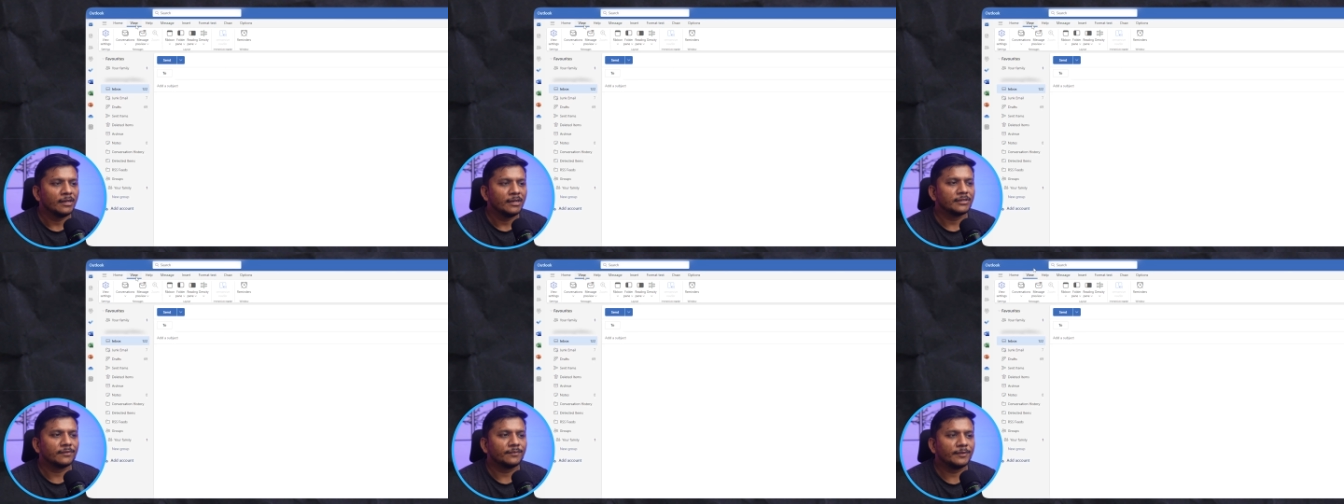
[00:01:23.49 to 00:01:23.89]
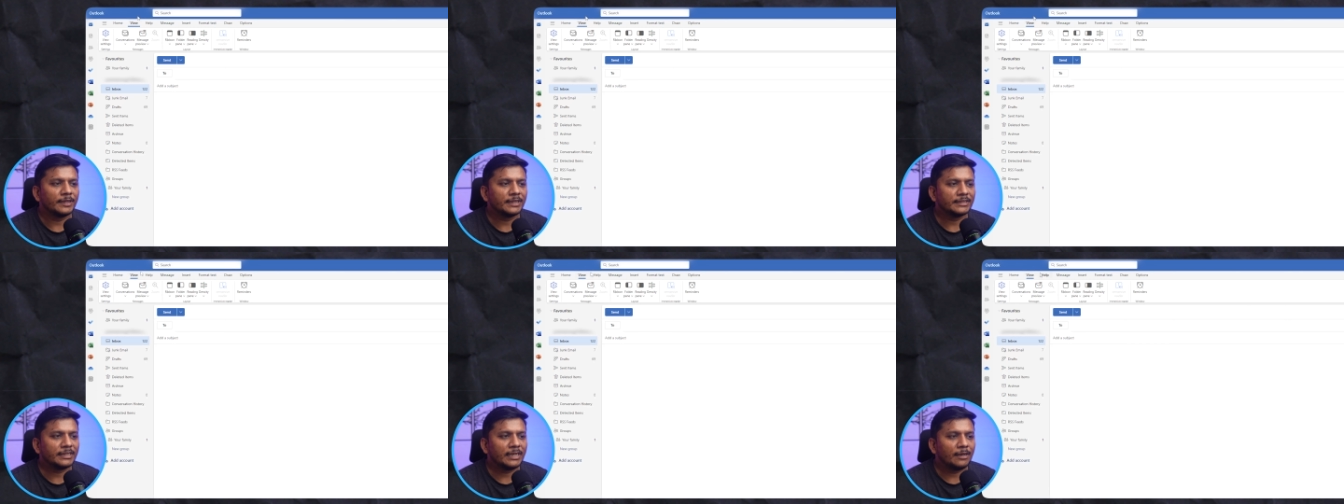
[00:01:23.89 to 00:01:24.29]
So for
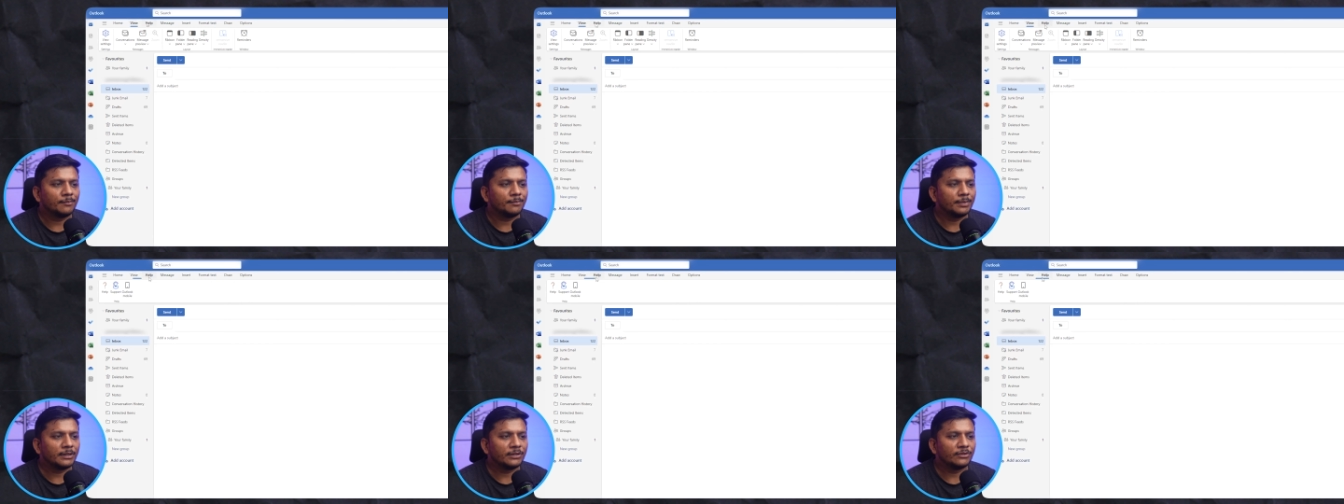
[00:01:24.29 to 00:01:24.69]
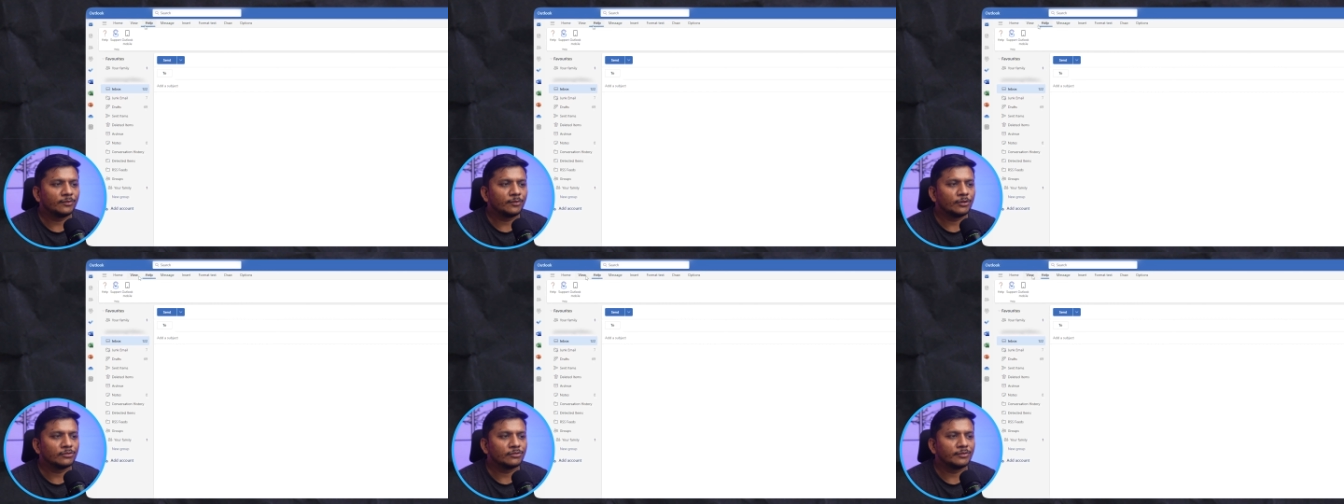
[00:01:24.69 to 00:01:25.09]
example, you
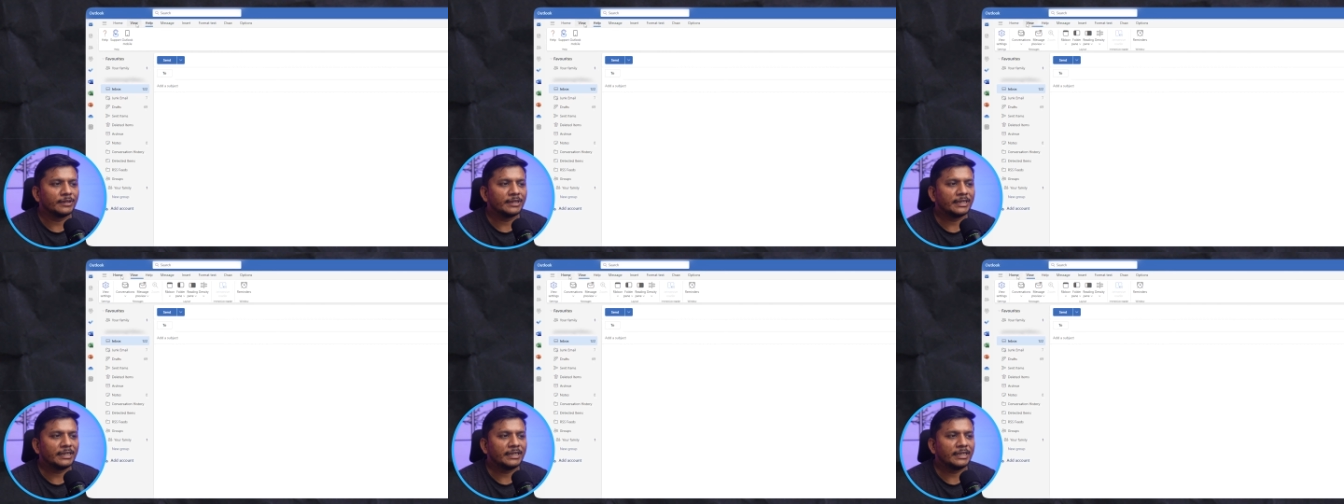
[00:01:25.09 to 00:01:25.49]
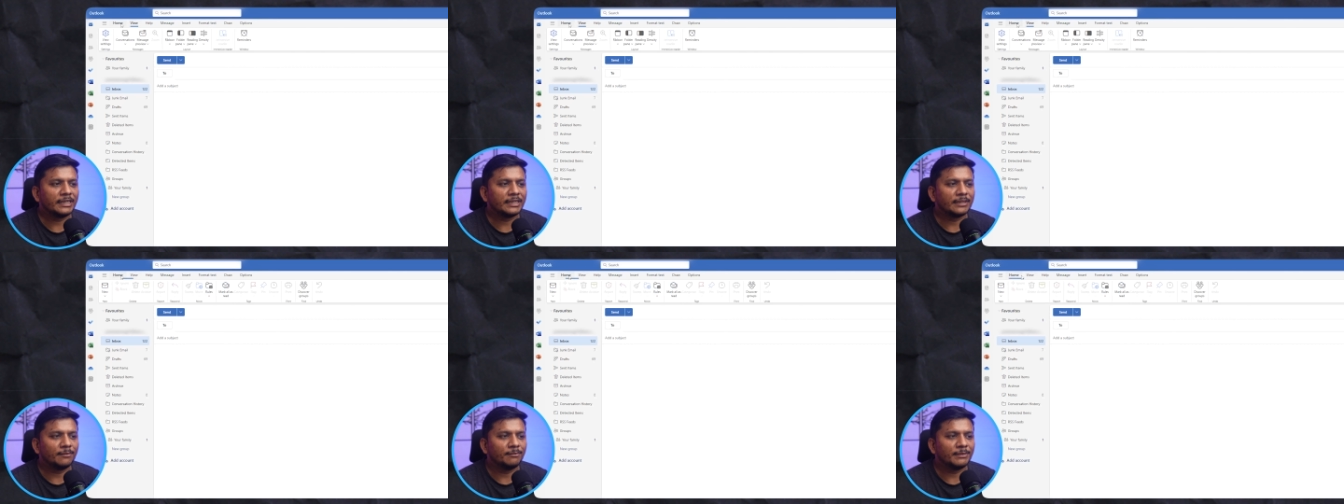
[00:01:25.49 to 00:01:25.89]
want to
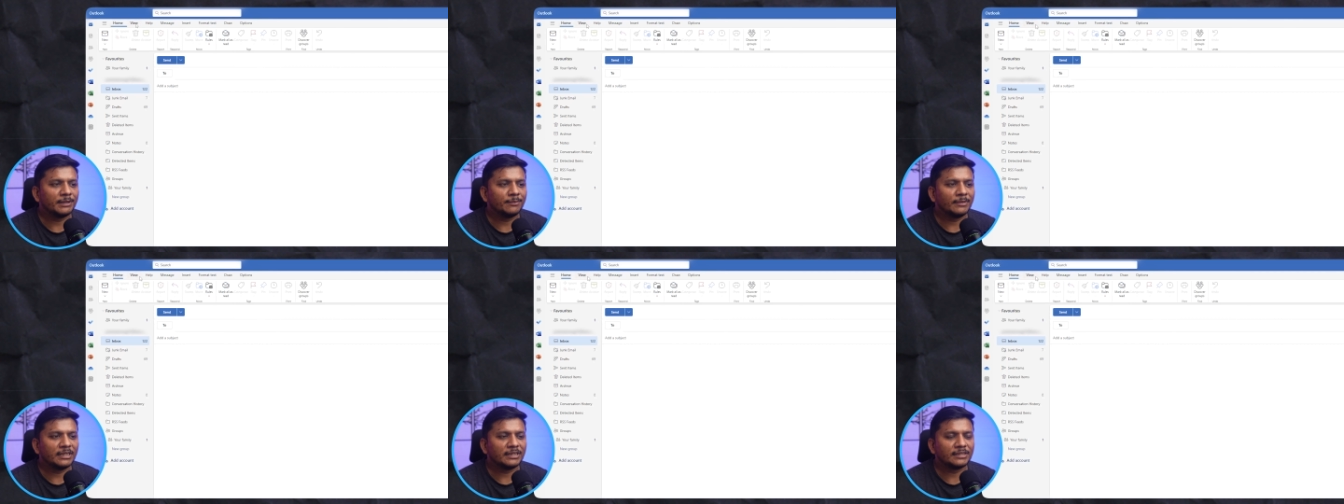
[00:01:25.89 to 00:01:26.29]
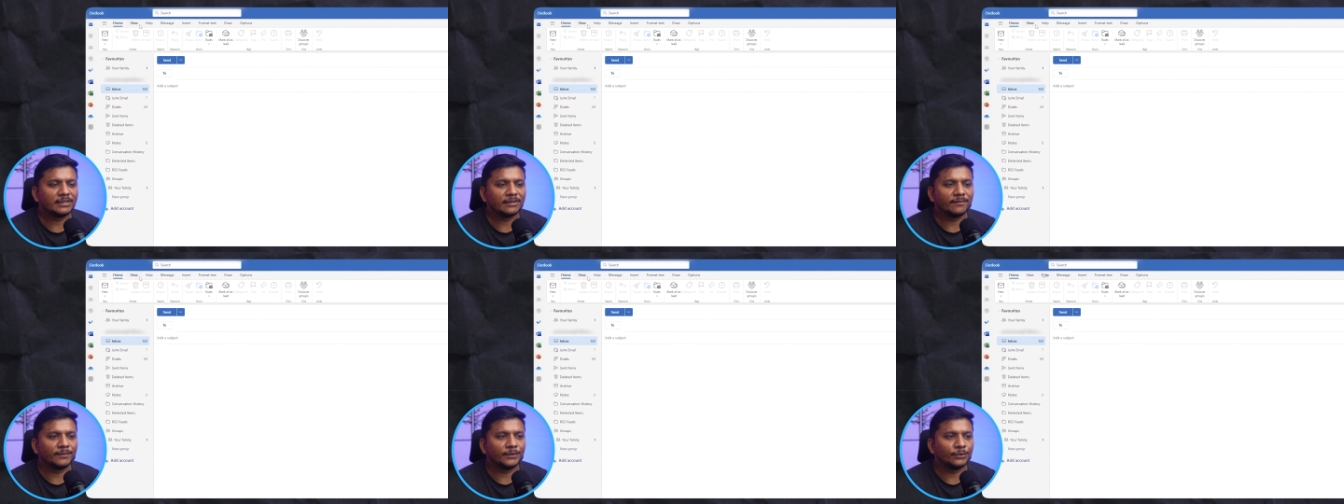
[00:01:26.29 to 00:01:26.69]
create a
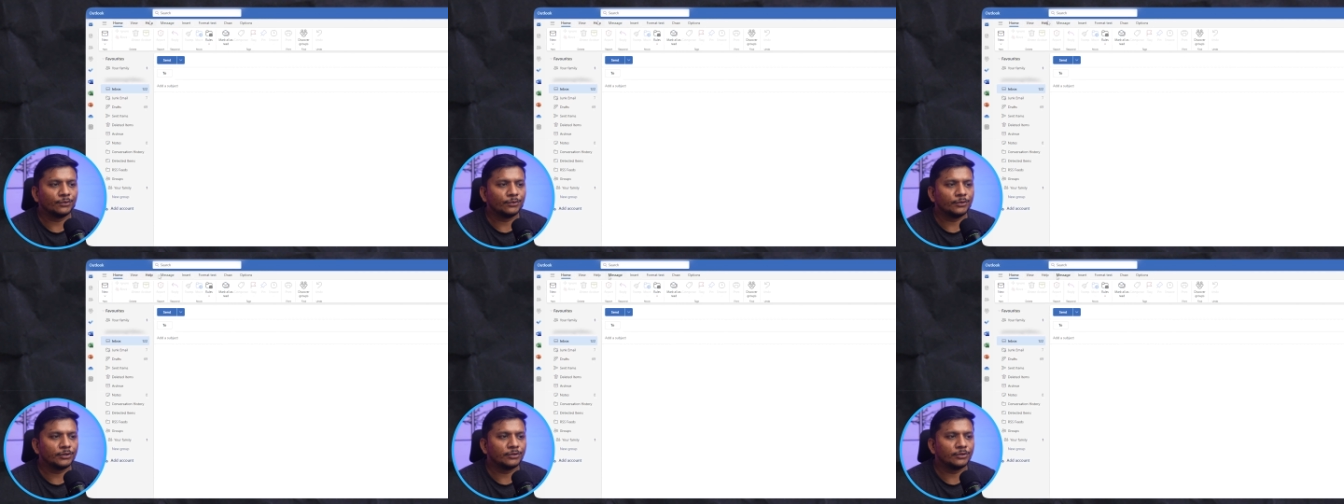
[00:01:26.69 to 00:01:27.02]
minimalistic view.